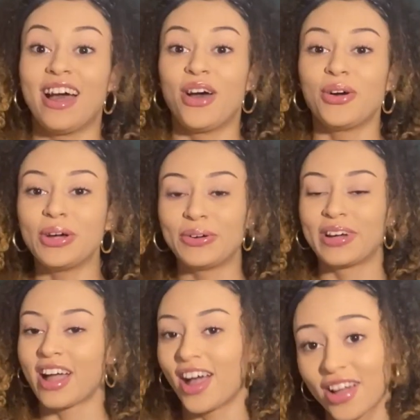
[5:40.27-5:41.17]
Ooh,
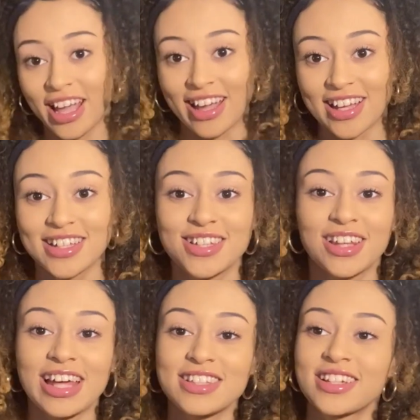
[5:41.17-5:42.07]
okay, so
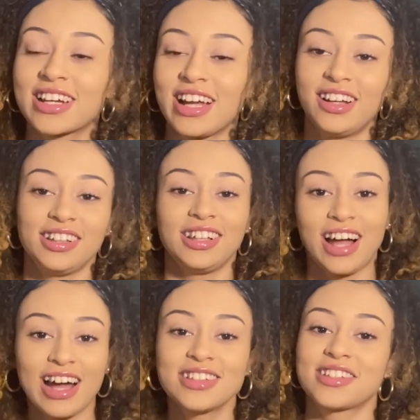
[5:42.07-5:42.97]
that took a
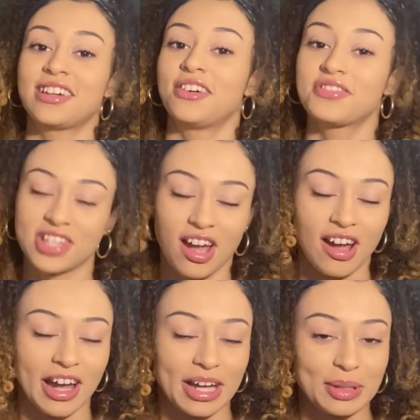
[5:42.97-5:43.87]
lot of
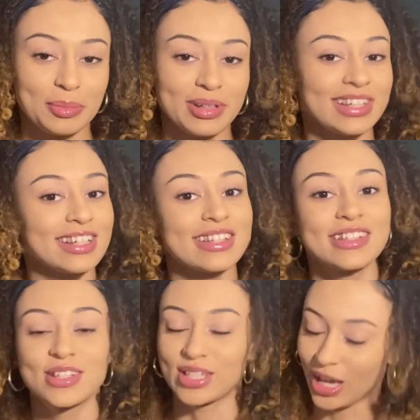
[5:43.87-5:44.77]
time.
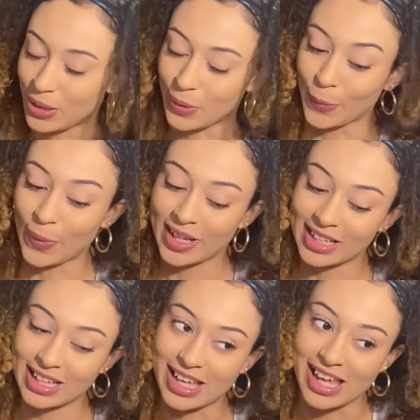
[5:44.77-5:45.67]
So,
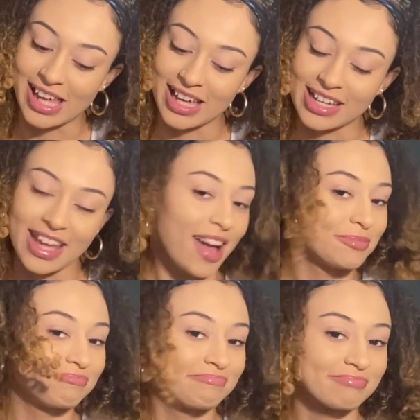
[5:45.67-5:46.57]
yeah,
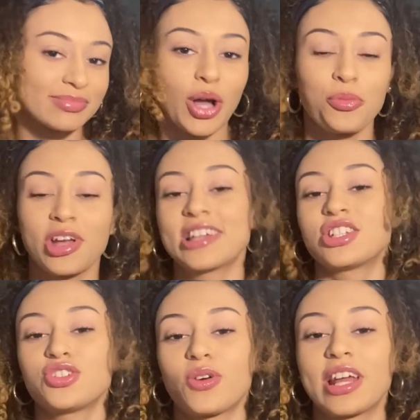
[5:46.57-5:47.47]
hope you guys
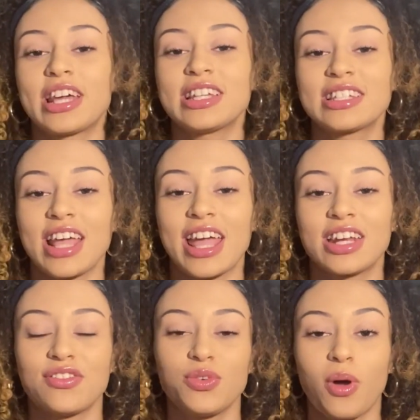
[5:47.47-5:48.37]
enjoyed it.
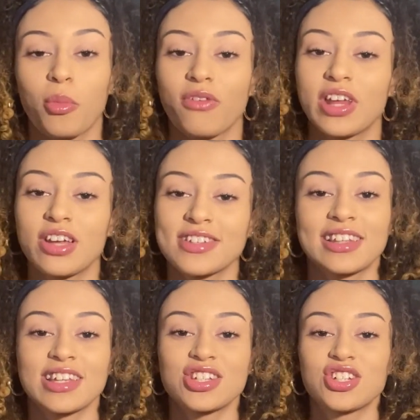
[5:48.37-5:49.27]
And if you want more videos
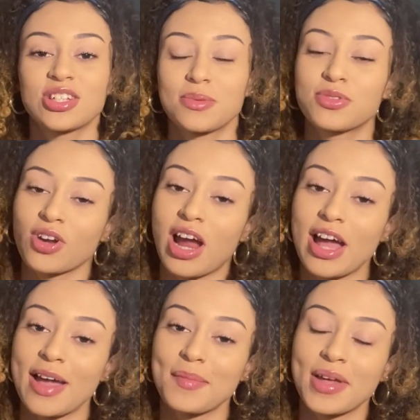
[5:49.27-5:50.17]
like this, just
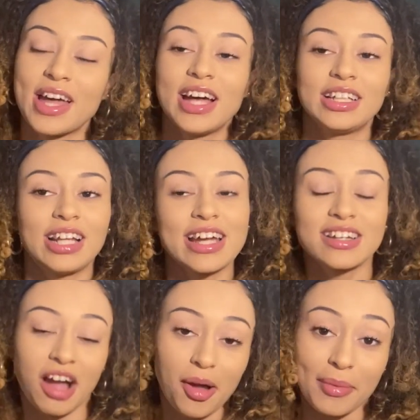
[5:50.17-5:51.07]
subscribe, like,
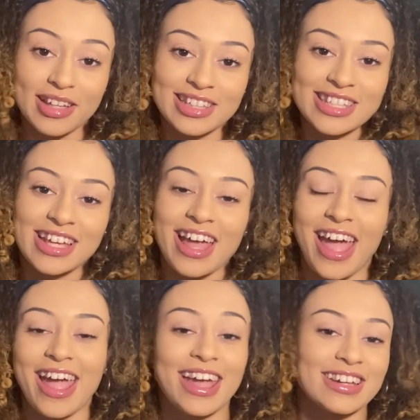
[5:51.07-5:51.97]
comment,
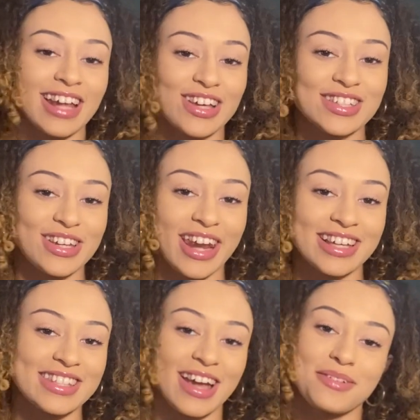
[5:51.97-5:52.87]
and I'll see you
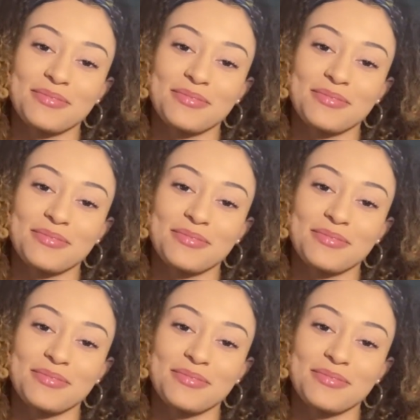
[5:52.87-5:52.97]
next time.